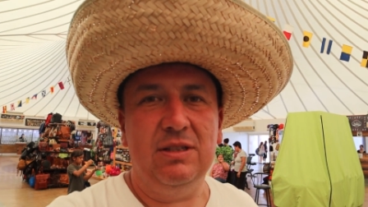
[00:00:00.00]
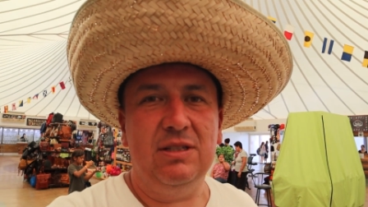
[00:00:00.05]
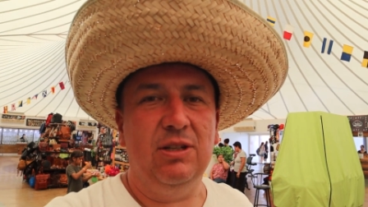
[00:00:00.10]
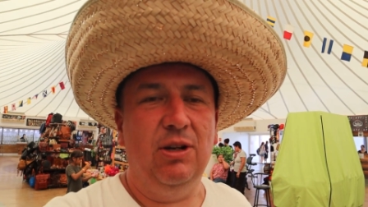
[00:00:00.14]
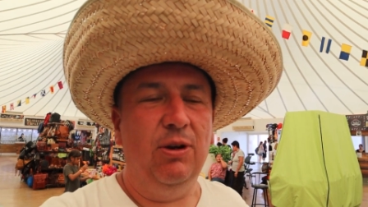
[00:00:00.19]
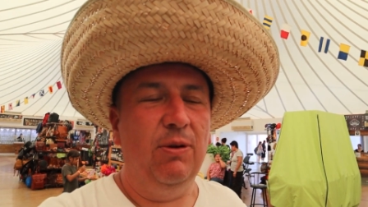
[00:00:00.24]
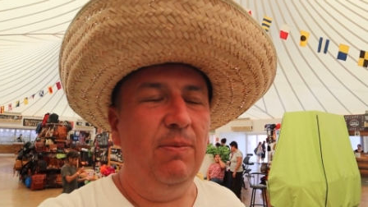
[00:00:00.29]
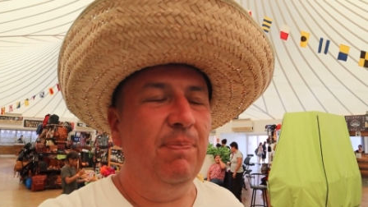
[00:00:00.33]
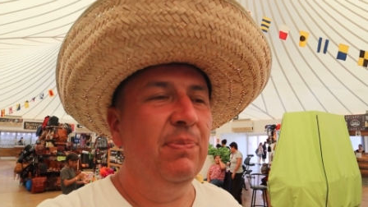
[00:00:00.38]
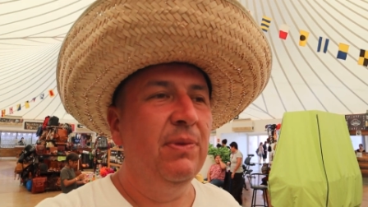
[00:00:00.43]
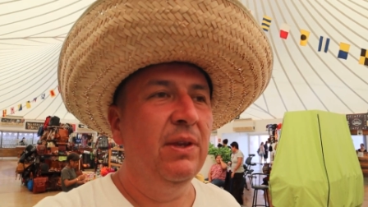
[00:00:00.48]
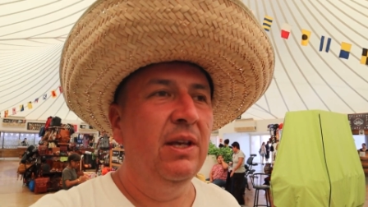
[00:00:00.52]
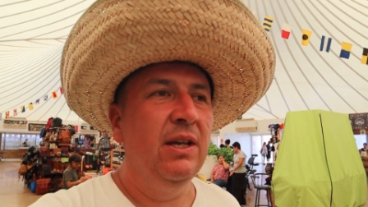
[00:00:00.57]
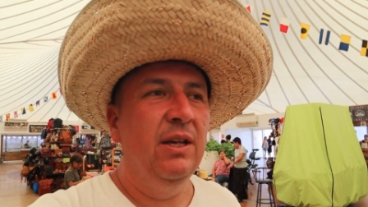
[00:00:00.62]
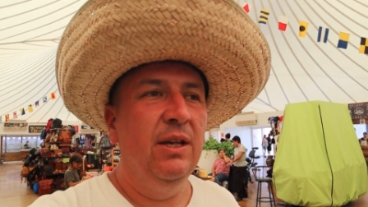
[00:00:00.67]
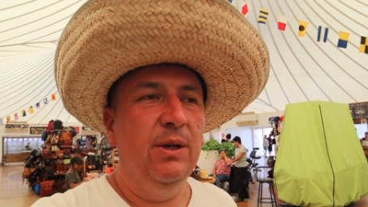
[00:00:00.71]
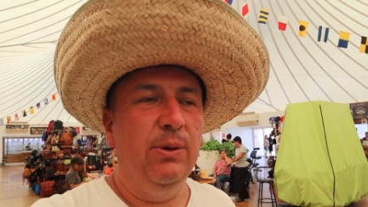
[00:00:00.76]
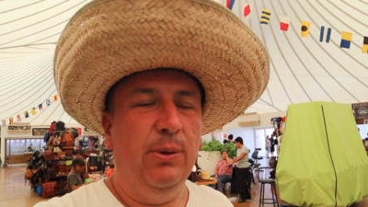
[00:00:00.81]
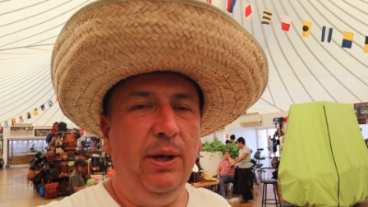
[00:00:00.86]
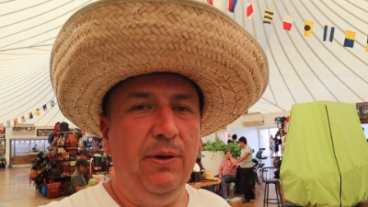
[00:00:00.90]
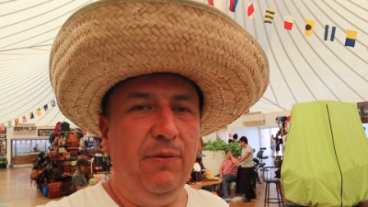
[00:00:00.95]
So
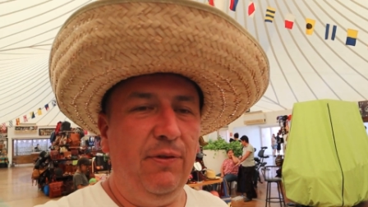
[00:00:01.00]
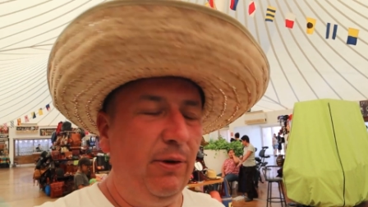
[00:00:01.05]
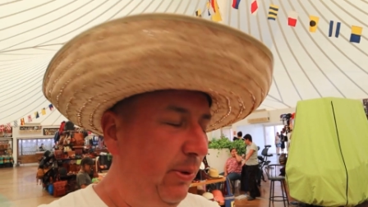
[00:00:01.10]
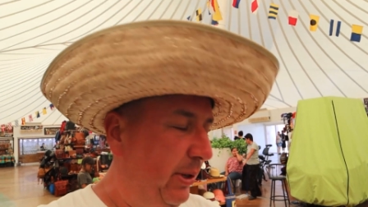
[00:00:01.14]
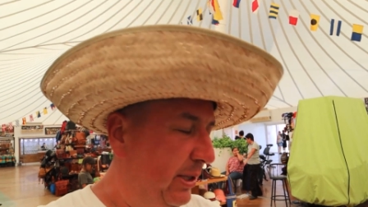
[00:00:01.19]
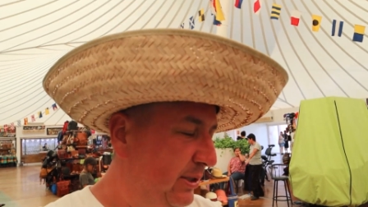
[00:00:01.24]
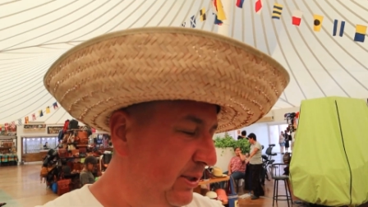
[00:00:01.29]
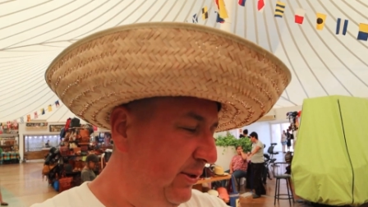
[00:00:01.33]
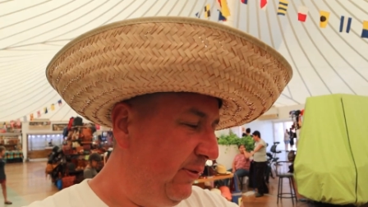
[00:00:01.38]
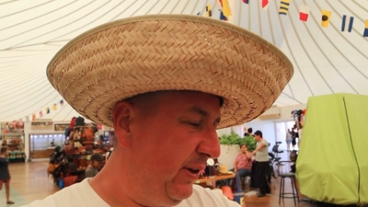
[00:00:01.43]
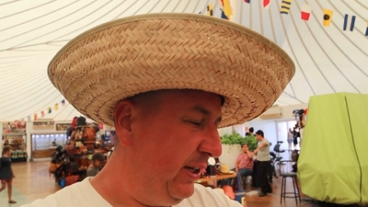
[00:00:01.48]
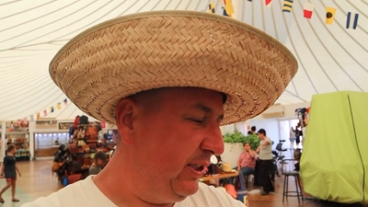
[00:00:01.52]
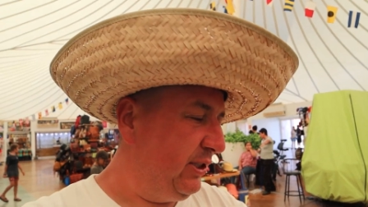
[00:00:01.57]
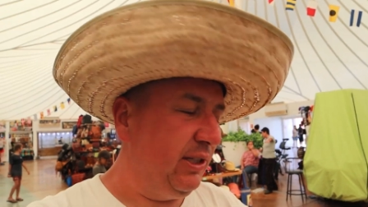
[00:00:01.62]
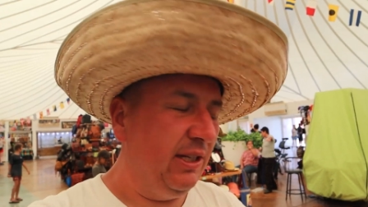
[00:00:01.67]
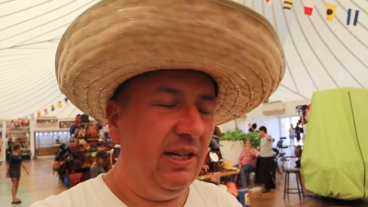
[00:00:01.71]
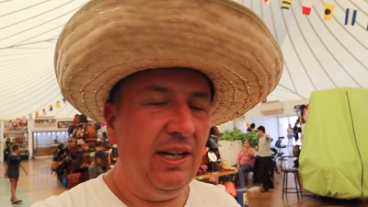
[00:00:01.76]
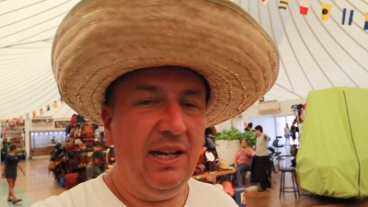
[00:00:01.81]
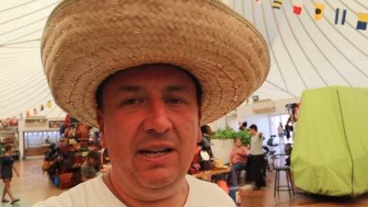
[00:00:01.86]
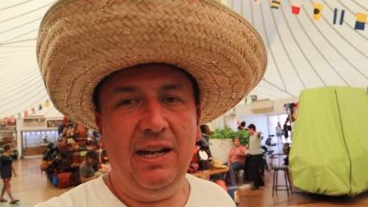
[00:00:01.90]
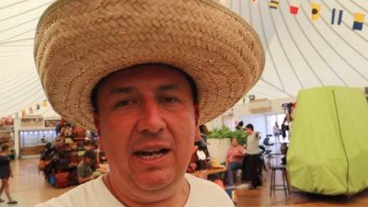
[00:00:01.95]
we have a
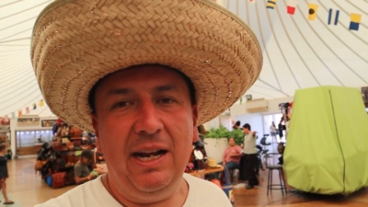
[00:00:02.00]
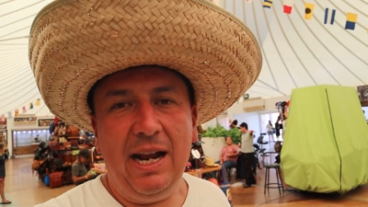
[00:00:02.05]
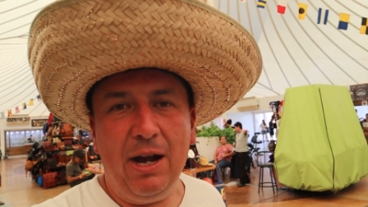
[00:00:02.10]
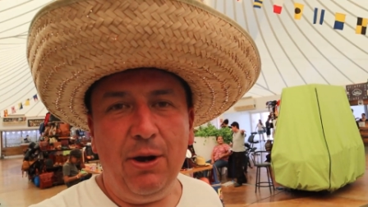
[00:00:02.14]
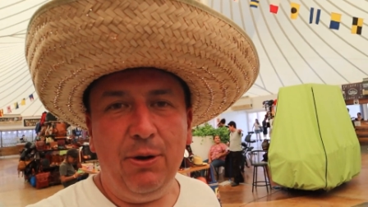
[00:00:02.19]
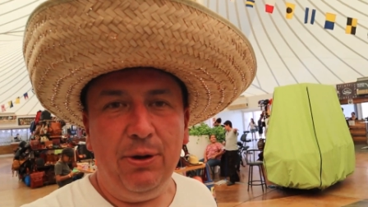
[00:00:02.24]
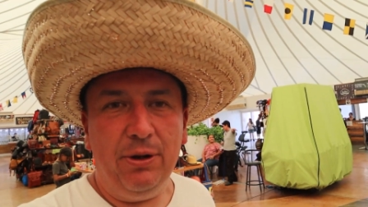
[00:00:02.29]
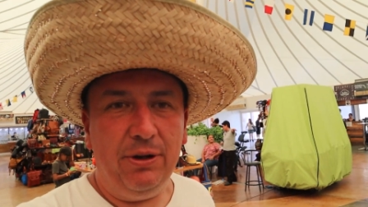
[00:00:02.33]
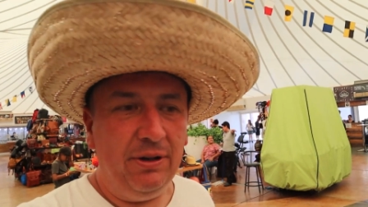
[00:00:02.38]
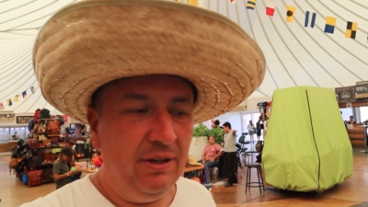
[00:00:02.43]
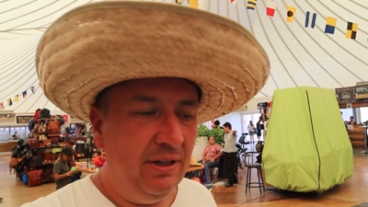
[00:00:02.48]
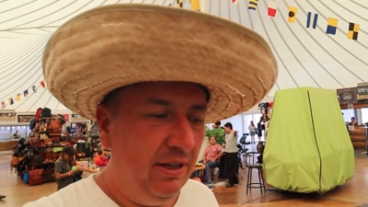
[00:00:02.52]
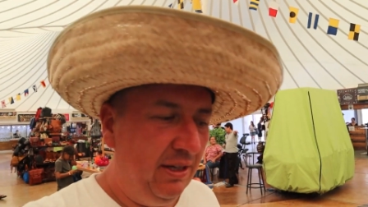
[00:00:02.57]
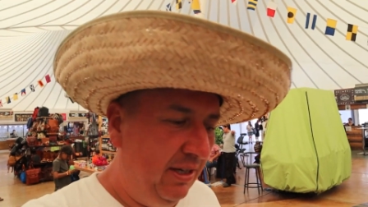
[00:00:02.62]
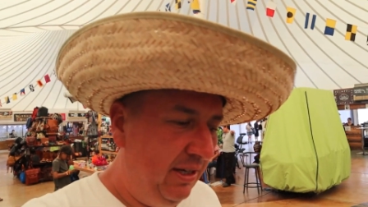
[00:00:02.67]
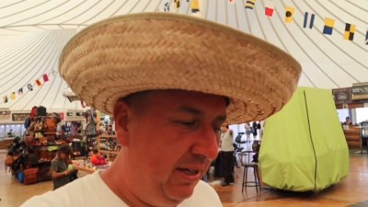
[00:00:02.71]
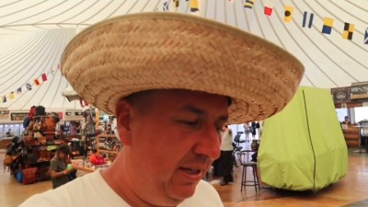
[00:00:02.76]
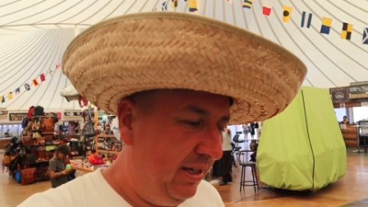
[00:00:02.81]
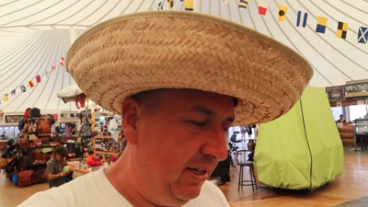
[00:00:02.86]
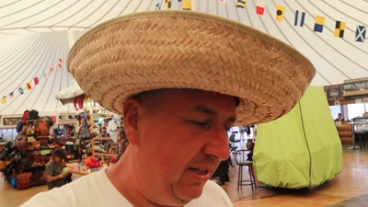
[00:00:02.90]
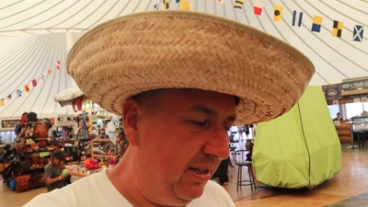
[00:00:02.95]
reservation in an hour
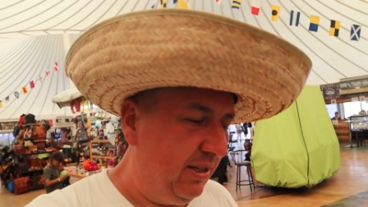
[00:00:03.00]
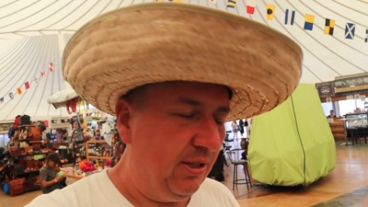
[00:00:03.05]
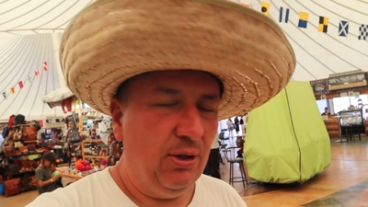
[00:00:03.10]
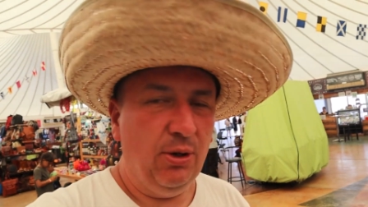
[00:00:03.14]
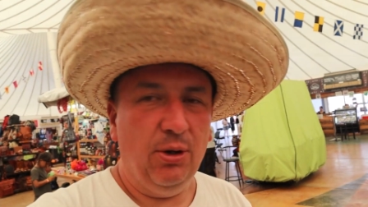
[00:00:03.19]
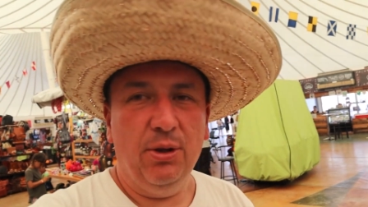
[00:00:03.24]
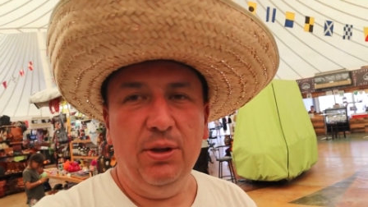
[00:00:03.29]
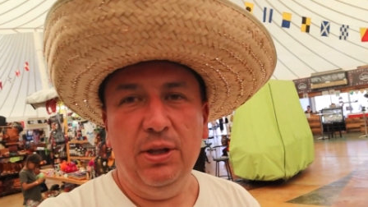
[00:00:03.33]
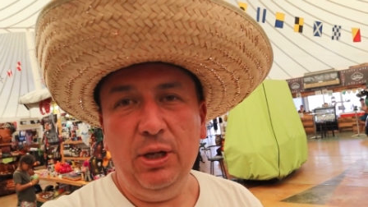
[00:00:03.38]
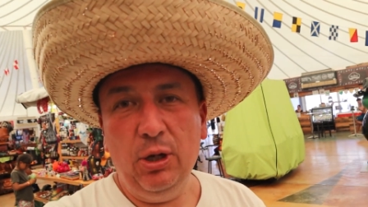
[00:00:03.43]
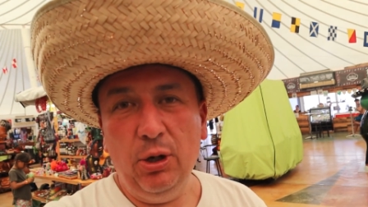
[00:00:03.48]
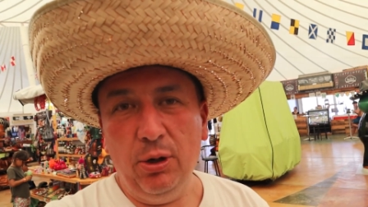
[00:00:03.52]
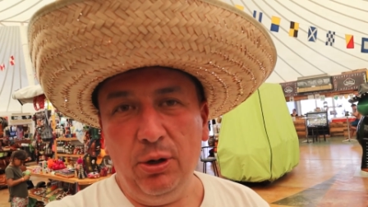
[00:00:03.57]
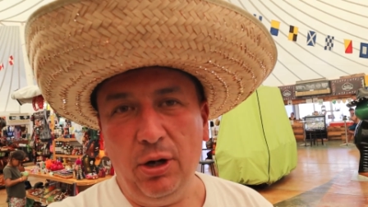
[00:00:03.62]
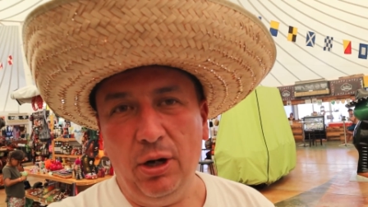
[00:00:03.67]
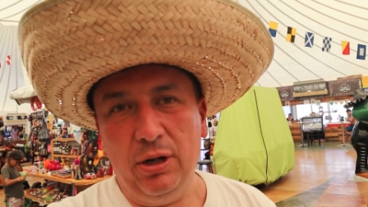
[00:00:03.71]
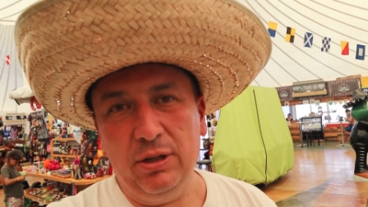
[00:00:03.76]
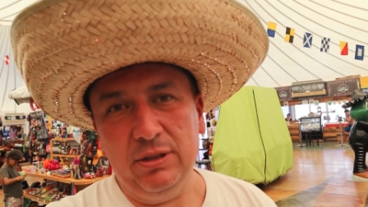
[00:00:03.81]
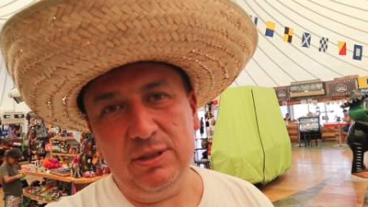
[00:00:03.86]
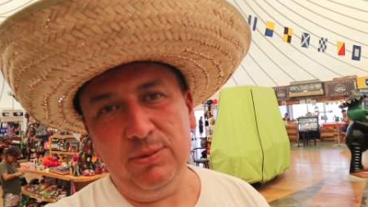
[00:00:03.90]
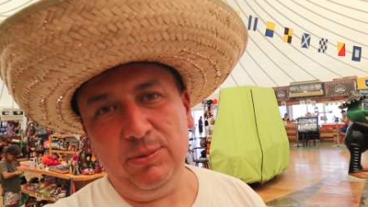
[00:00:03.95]
to go on the
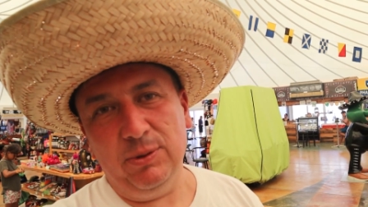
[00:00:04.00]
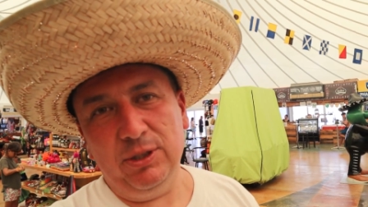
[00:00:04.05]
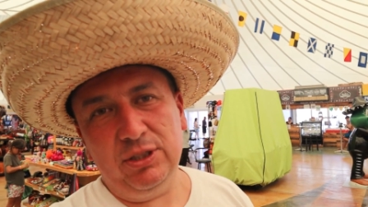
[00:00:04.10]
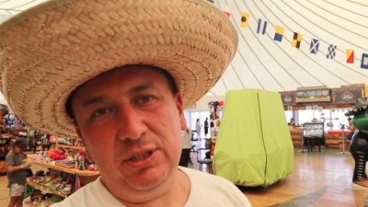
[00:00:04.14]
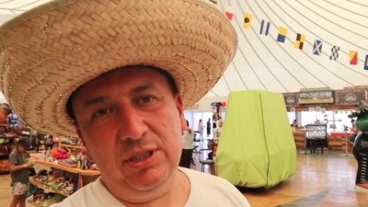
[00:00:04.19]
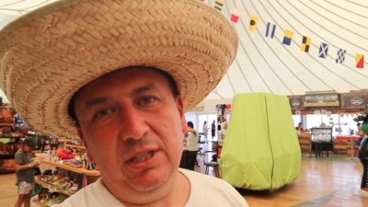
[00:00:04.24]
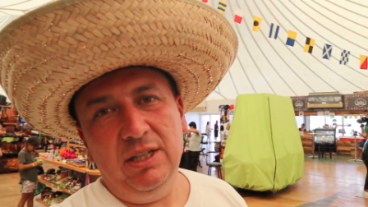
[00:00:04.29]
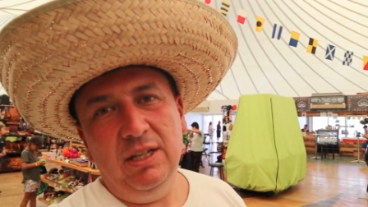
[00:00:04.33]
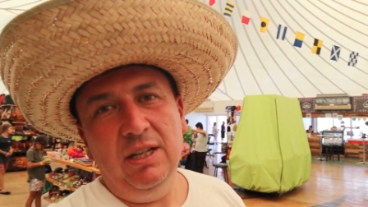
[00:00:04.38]
go-karts, which